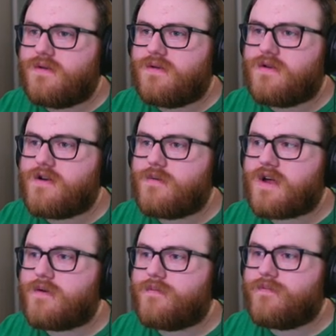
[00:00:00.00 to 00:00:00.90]
There we
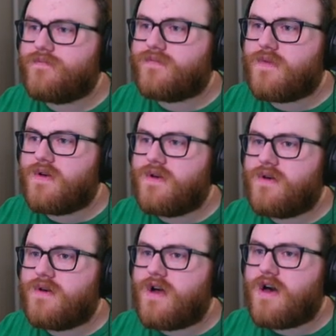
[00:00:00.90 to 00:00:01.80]
go.
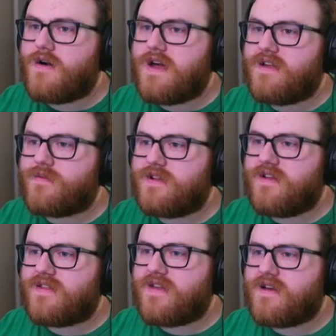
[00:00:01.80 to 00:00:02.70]
Ah, hey, it's one of
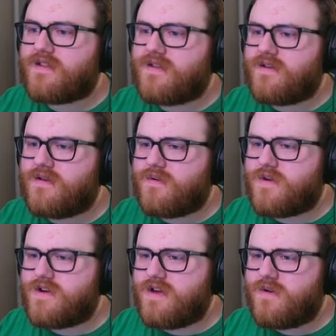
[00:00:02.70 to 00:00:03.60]
these things. What
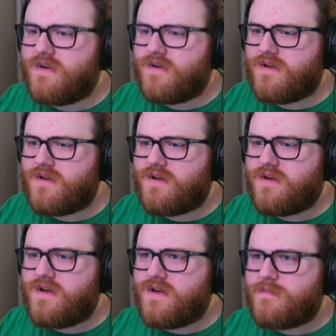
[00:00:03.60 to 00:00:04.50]
are you?
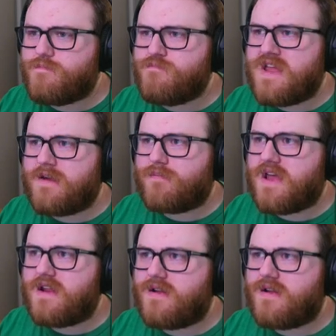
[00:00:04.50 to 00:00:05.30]
Minutemen.